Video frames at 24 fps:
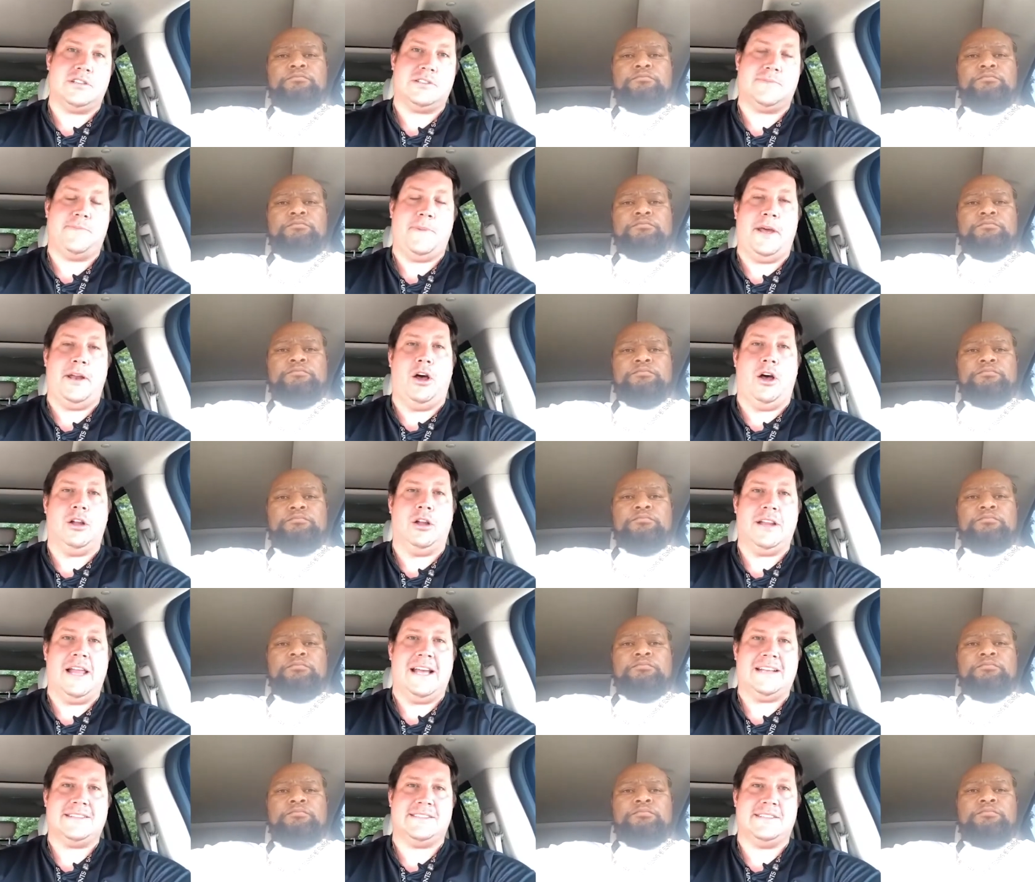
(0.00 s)
Speaker 1: spent all
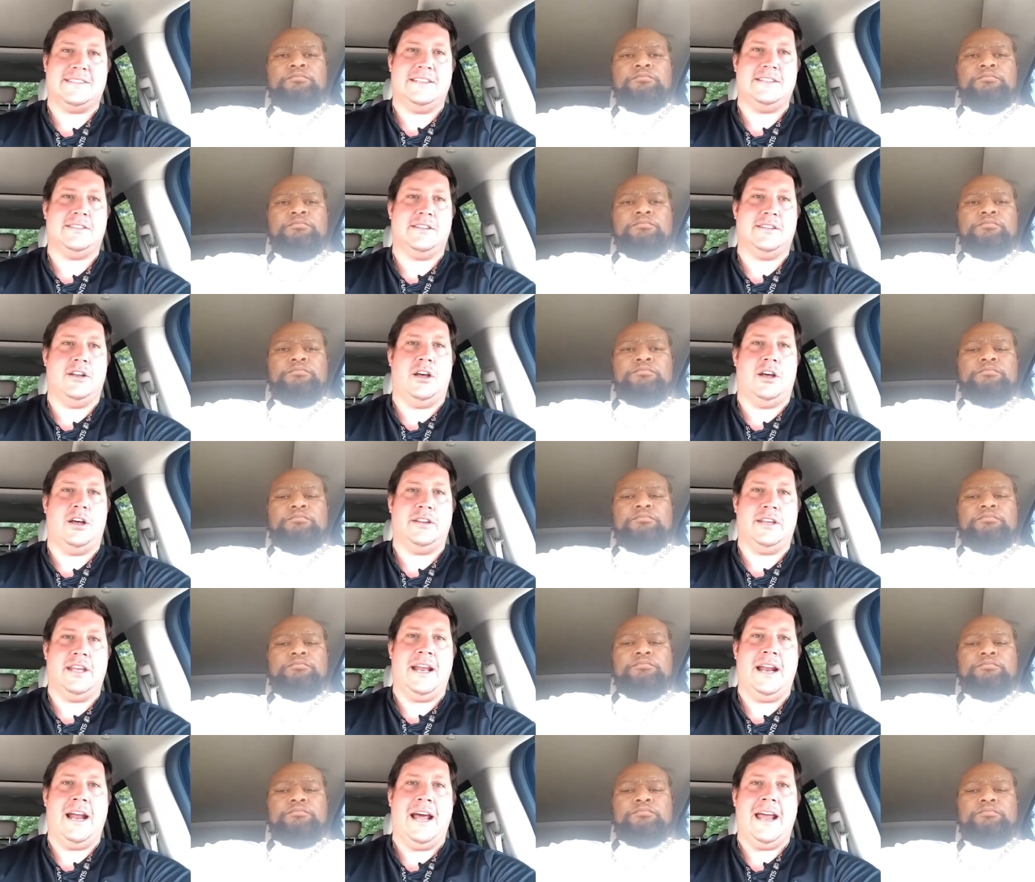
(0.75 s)
last season on
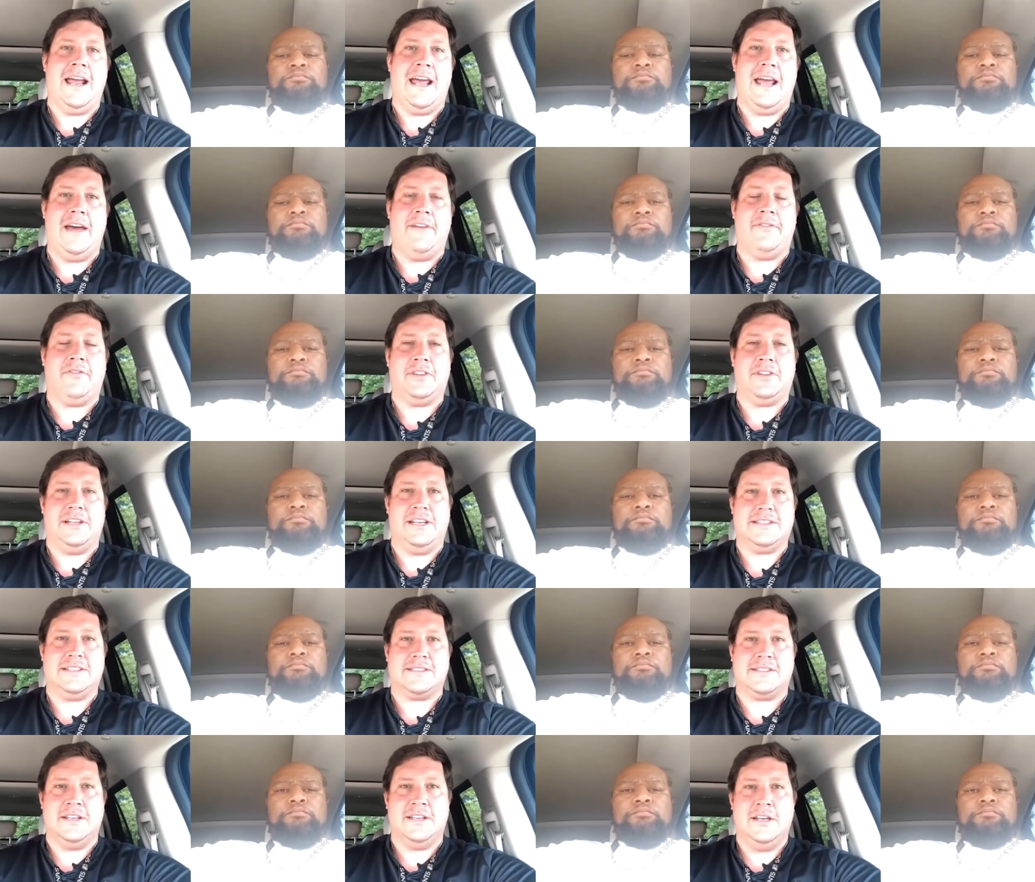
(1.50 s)
the NFI
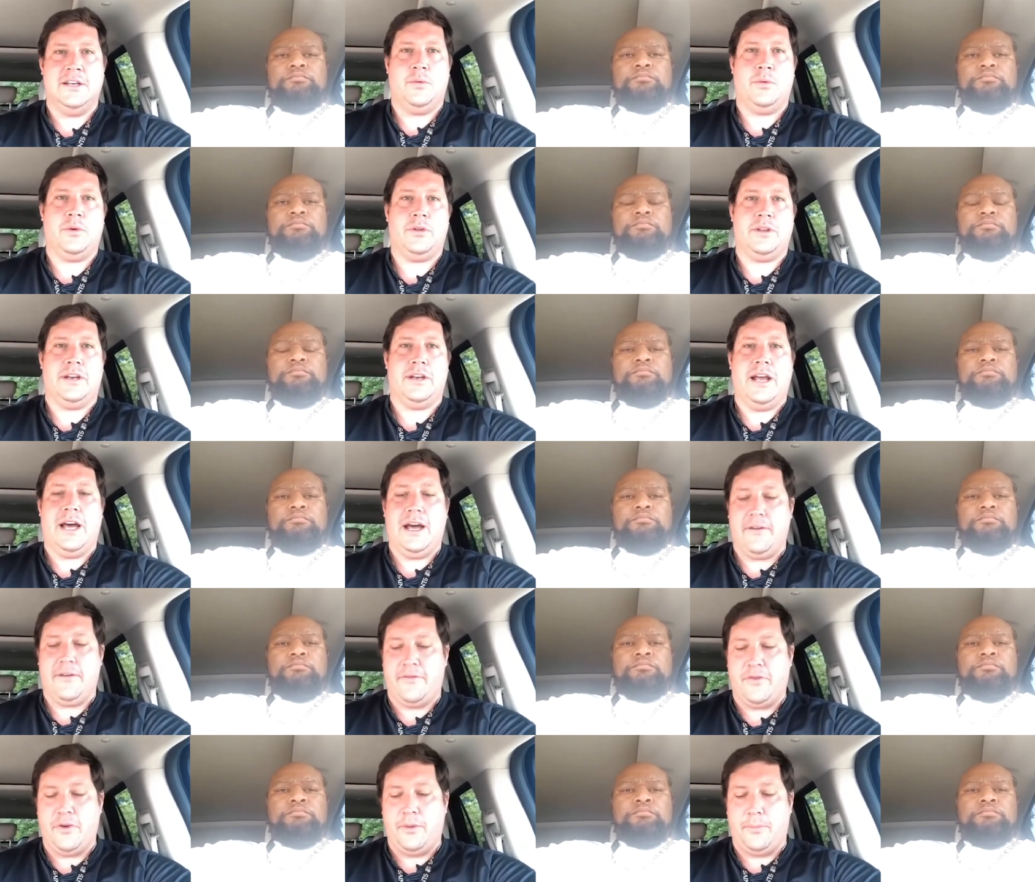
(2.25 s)
list with a
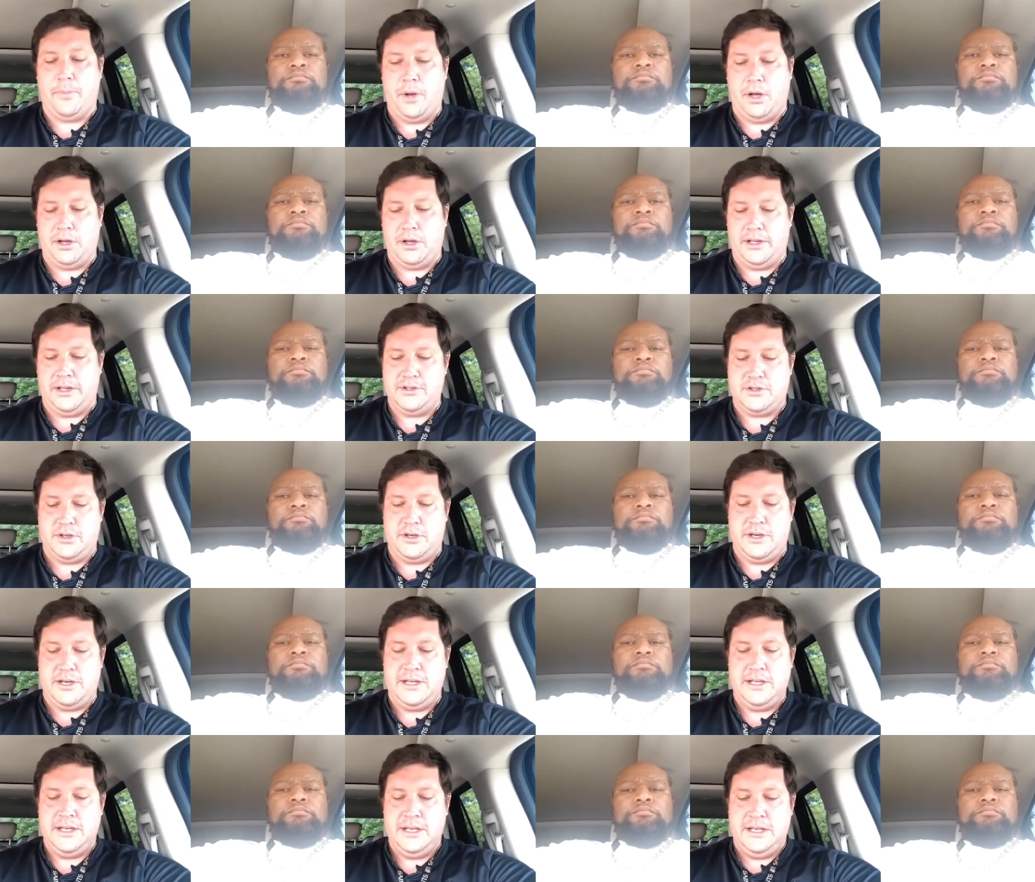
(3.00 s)
non-football
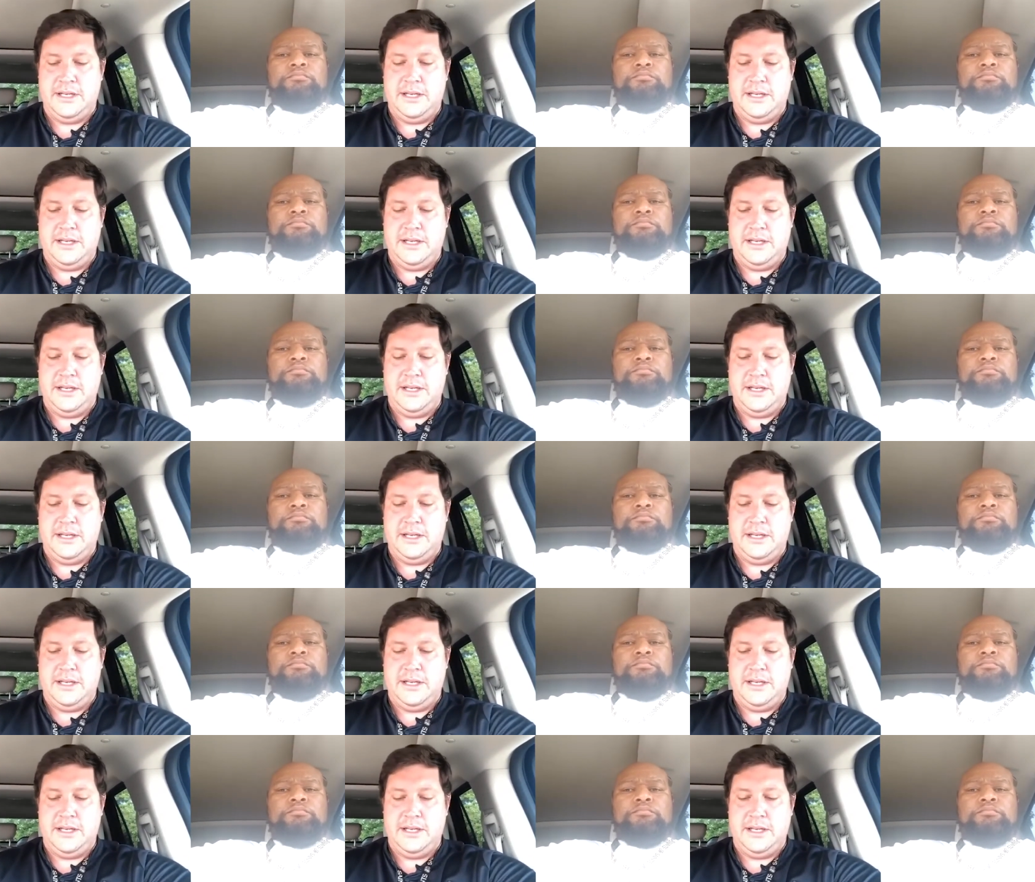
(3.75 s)
injury.